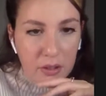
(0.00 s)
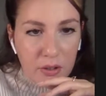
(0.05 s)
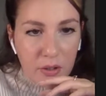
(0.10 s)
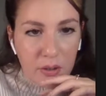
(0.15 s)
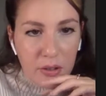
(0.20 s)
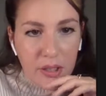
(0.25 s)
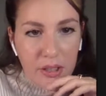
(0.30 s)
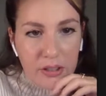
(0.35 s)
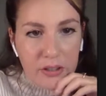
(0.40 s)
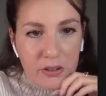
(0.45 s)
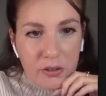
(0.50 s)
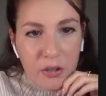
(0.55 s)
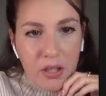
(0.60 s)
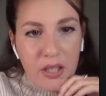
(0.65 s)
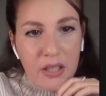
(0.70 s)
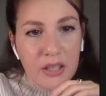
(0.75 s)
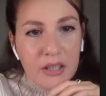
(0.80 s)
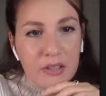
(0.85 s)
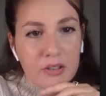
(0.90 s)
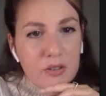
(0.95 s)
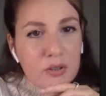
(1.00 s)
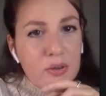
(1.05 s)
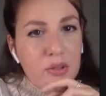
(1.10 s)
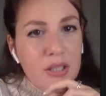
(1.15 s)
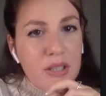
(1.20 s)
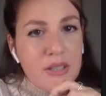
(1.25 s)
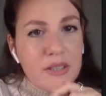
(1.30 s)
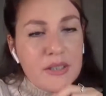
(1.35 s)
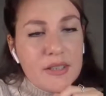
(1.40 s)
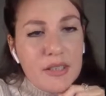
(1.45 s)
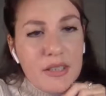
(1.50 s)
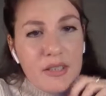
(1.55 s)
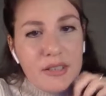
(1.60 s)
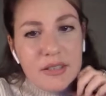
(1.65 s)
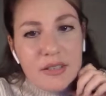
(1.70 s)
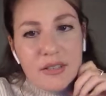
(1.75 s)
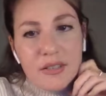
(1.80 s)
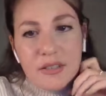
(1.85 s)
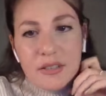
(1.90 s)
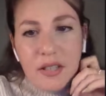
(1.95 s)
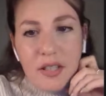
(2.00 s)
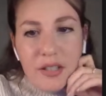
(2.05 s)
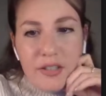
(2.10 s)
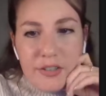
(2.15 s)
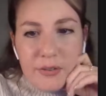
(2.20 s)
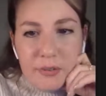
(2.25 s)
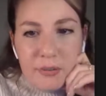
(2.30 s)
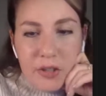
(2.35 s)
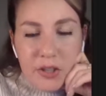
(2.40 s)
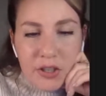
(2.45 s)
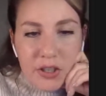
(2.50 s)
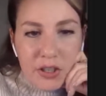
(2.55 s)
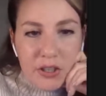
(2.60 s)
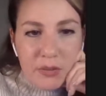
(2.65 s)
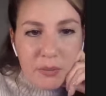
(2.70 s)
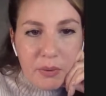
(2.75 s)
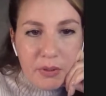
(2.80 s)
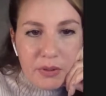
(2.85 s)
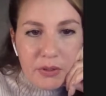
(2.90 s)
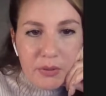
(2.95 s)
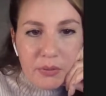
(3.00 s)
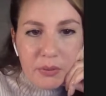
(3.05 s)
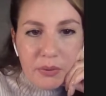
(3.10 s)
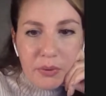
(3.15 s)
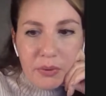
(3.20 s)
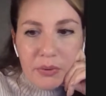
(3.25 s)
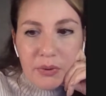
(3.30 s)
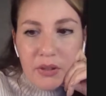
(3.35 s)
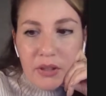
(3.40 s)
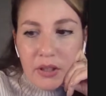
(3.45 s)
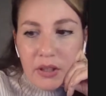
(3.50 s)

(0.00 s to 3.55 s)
You know, like try to insist as much as possible,